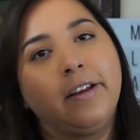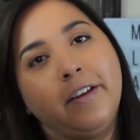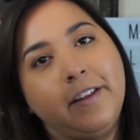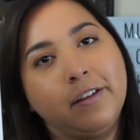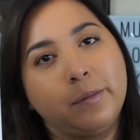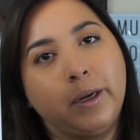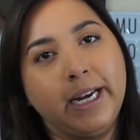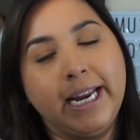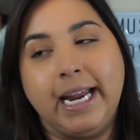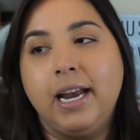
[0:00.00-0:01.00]
I thought that was
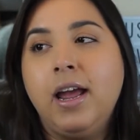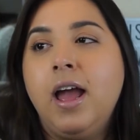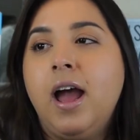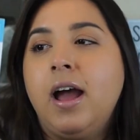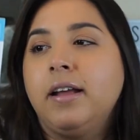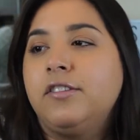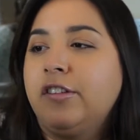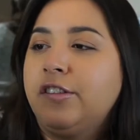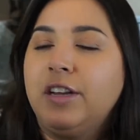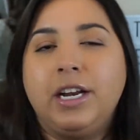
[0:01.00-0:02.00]
pretty neat.
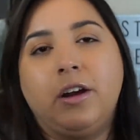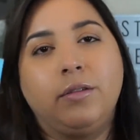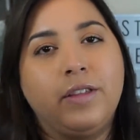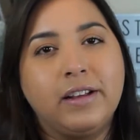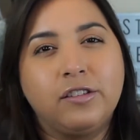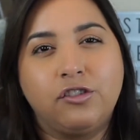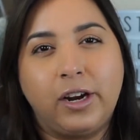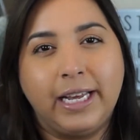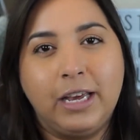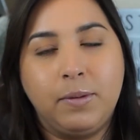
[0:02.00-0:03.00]
Just, you know, things to
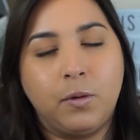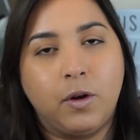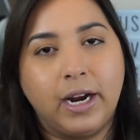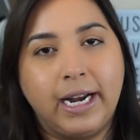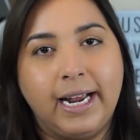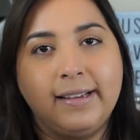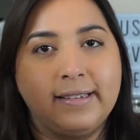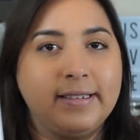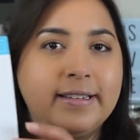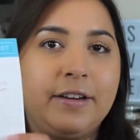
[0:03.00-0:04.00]
try to keep you
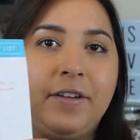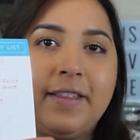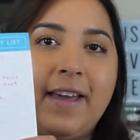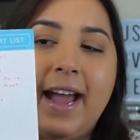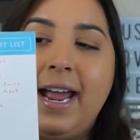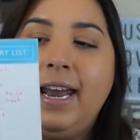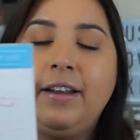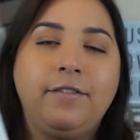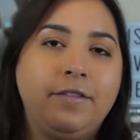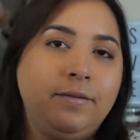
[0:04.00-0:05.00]
organized and stuff like that. And
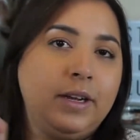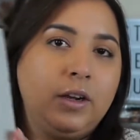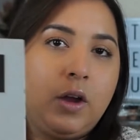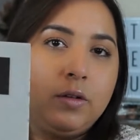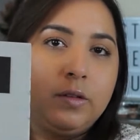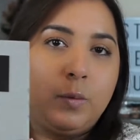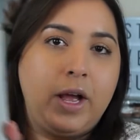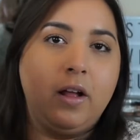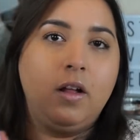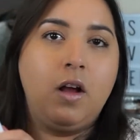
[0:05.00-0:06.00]
it goes
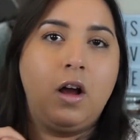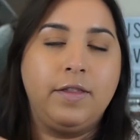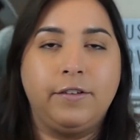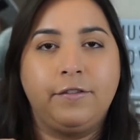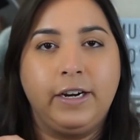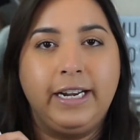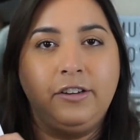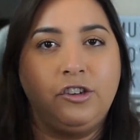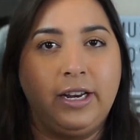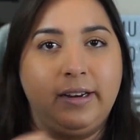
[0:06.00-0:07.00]
well on the
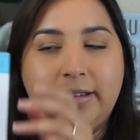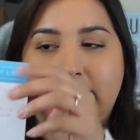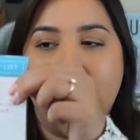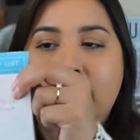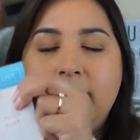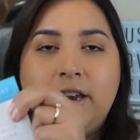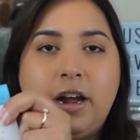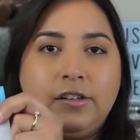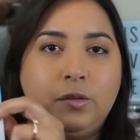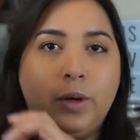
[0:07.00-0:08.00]
fridge, and it's
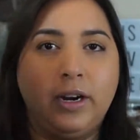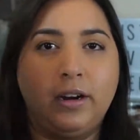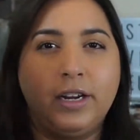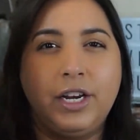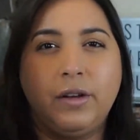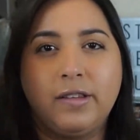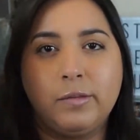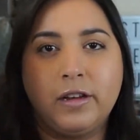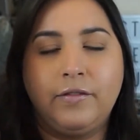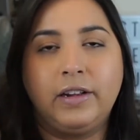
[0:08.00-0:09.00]
not to where, you know, some
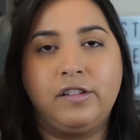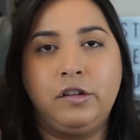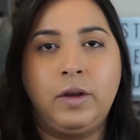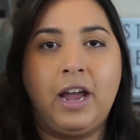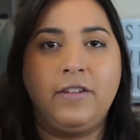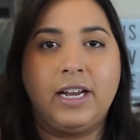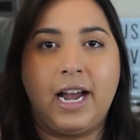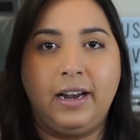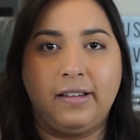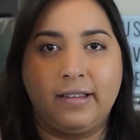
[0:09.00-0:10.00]
stuff that's too heavy, it
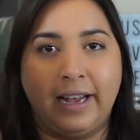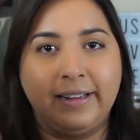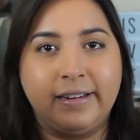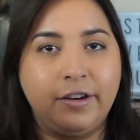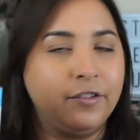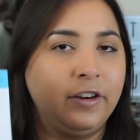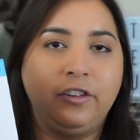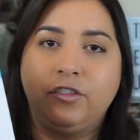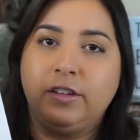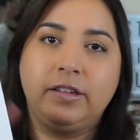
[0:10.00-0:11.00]
kind of slides down your
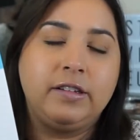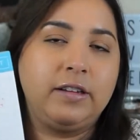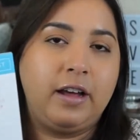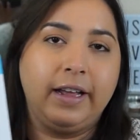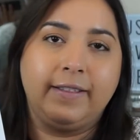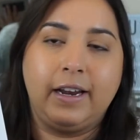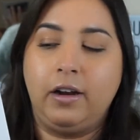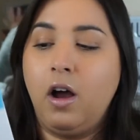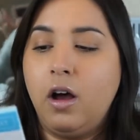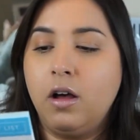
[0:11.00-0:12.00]
fridge. This is not like that at
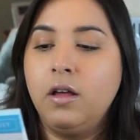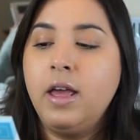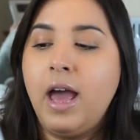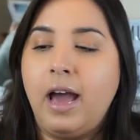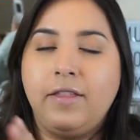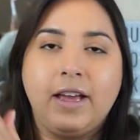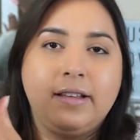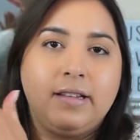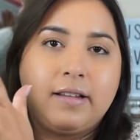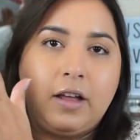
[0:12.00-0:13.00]
all. I think
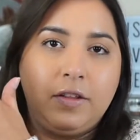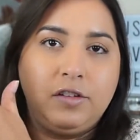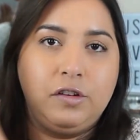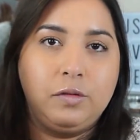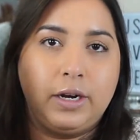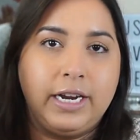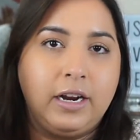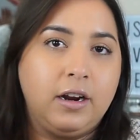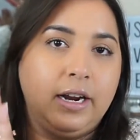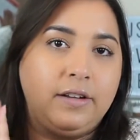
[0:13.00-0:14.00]
because it's got the two on
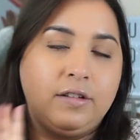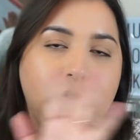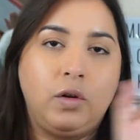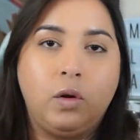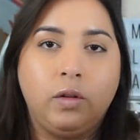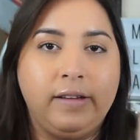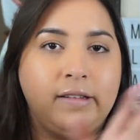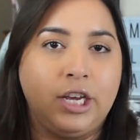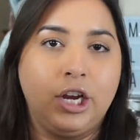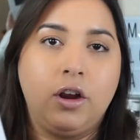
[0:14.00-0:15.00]
here, it's totally
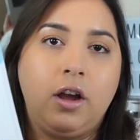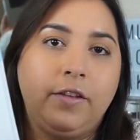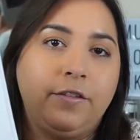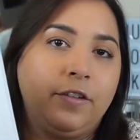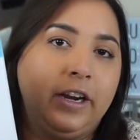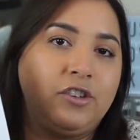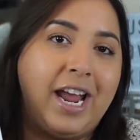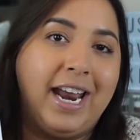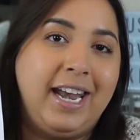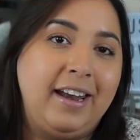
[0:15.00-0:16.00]
secure on the fridge.
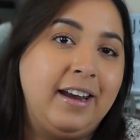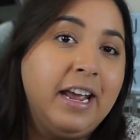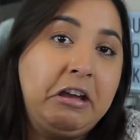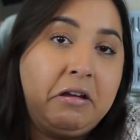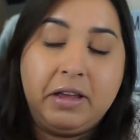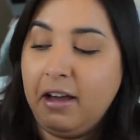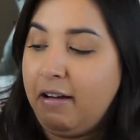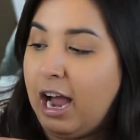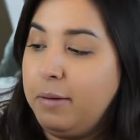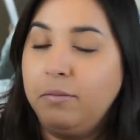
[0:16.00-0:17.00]
And yeah,
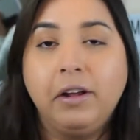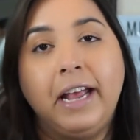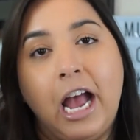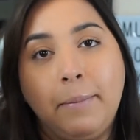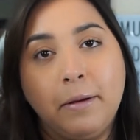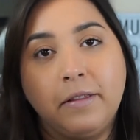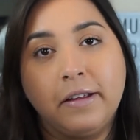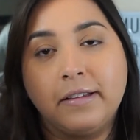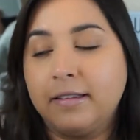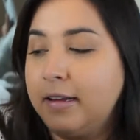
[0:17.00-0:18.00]
I'm really happy with
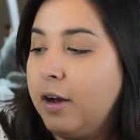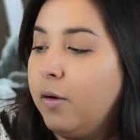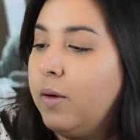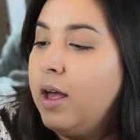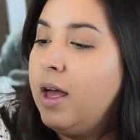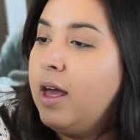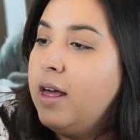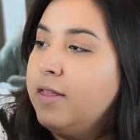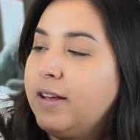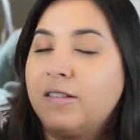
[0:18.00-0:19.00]
this. So
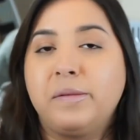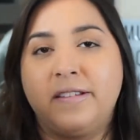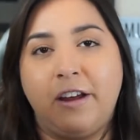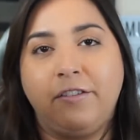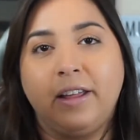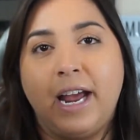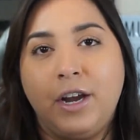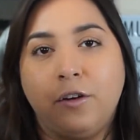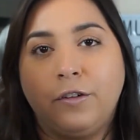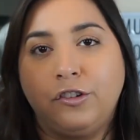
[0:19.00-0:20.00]
this was definitely, I
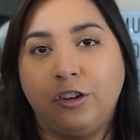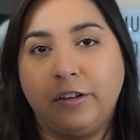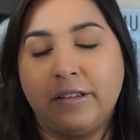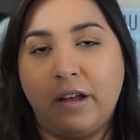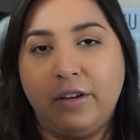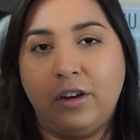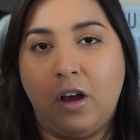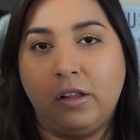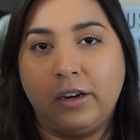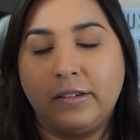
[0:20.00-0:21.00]
know for sure,
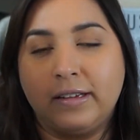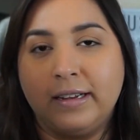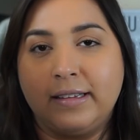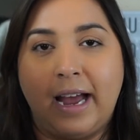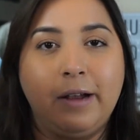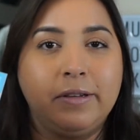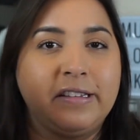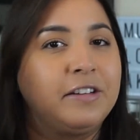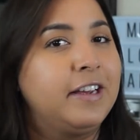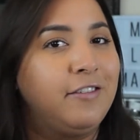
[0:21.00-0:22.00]
$7 because I was
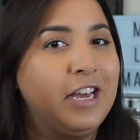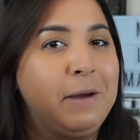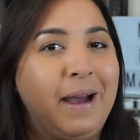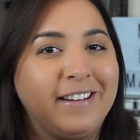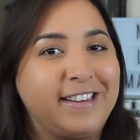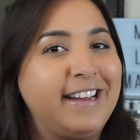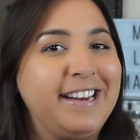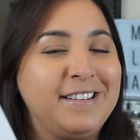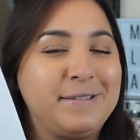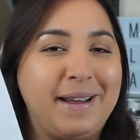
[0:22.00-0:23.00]
still iffy about
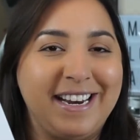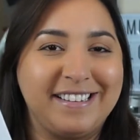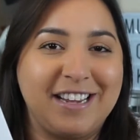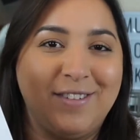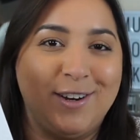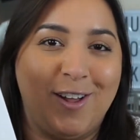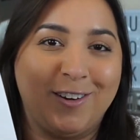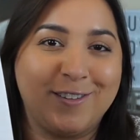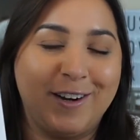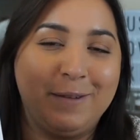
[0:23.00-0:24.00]
spending
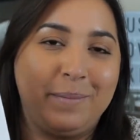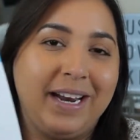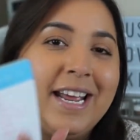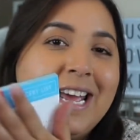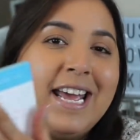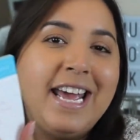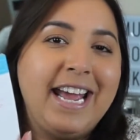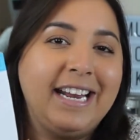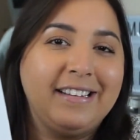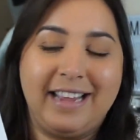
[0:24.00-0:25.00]
$7 on it. But
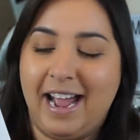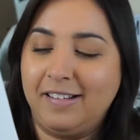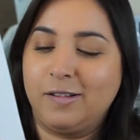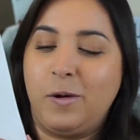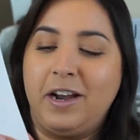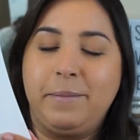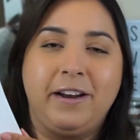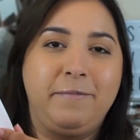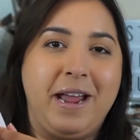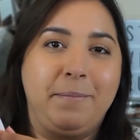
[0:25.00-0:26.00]
it has quite a bit
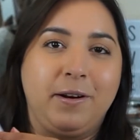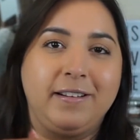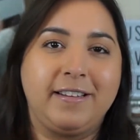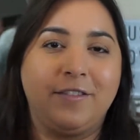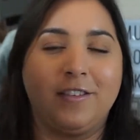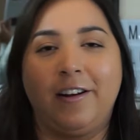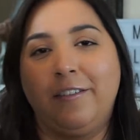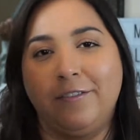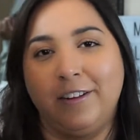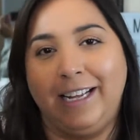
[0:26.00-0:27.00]
of paper and stuff, so I
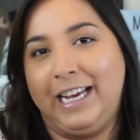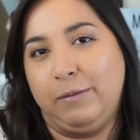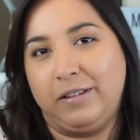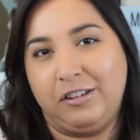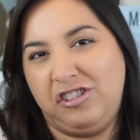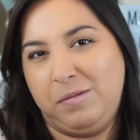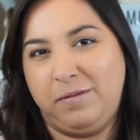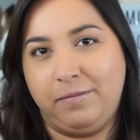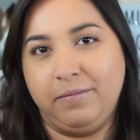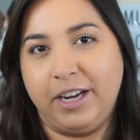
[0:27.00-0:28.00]
don't feel like it was a cheap,
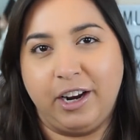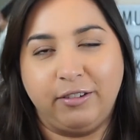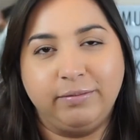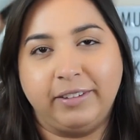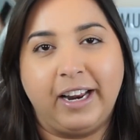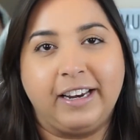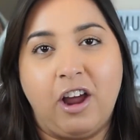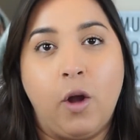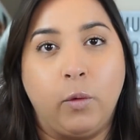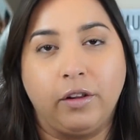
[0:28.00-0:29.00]
you know, like
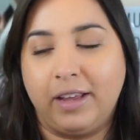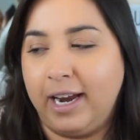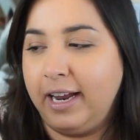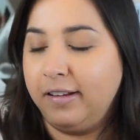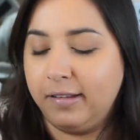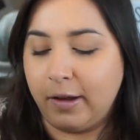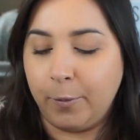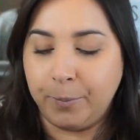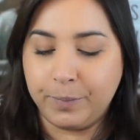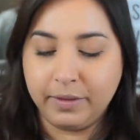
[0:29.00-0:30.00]
not worth getting.
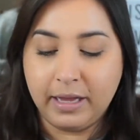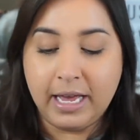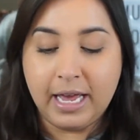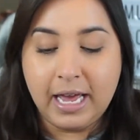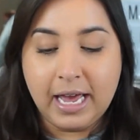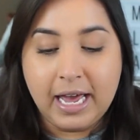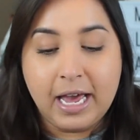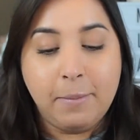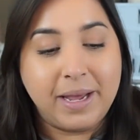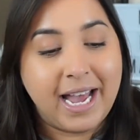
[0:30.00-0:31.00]
So,
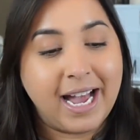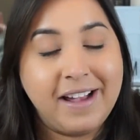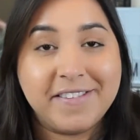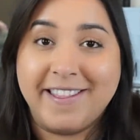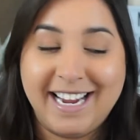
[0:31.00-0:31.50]
but yeah, guys.